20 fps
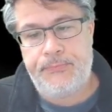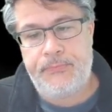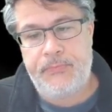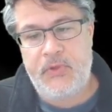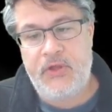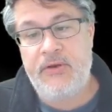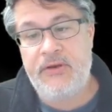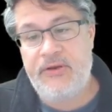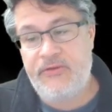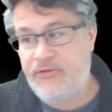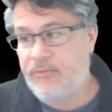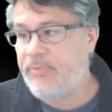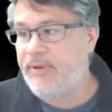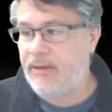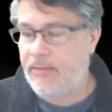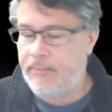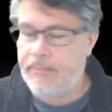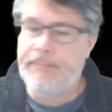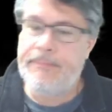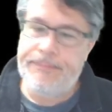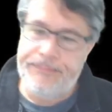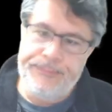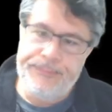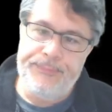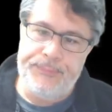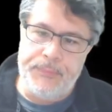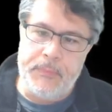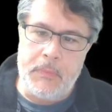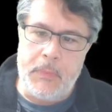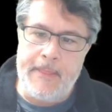units of beer.
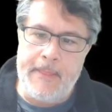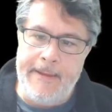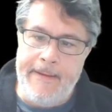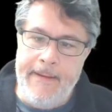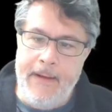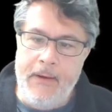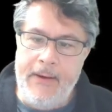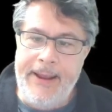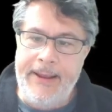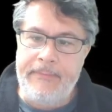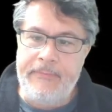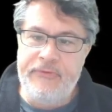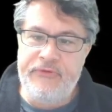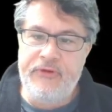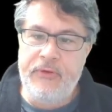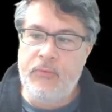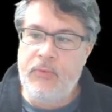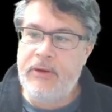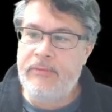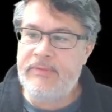Okay, so one